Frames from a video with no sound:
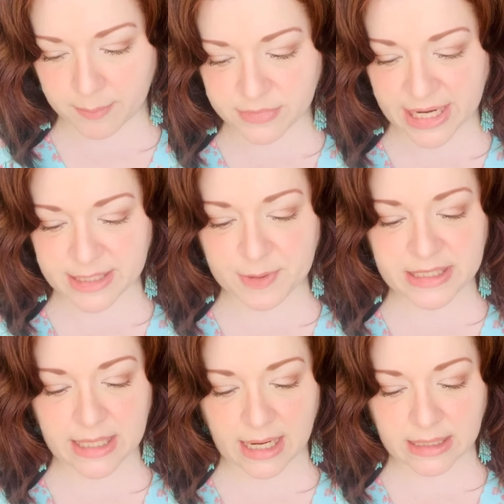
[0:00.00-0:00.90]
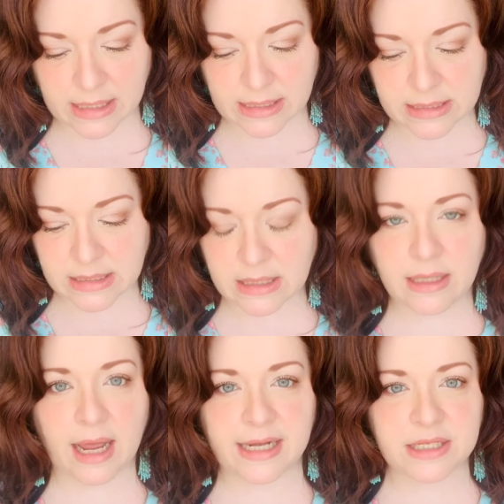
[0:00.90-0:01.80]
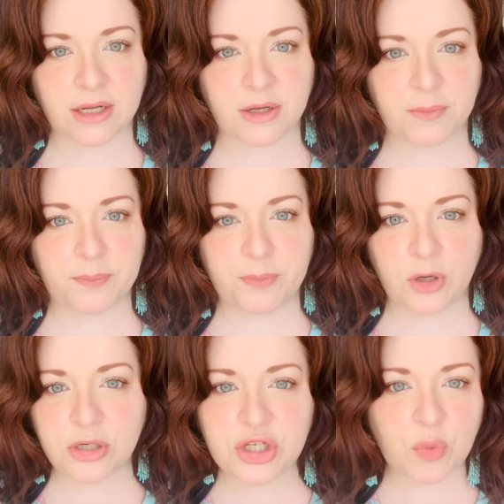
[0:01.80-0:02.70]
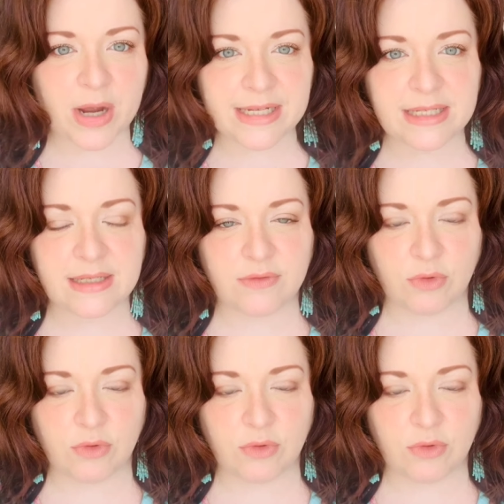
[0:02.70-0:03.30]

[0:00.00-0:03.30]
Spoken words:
Takes place in England, has a good twist,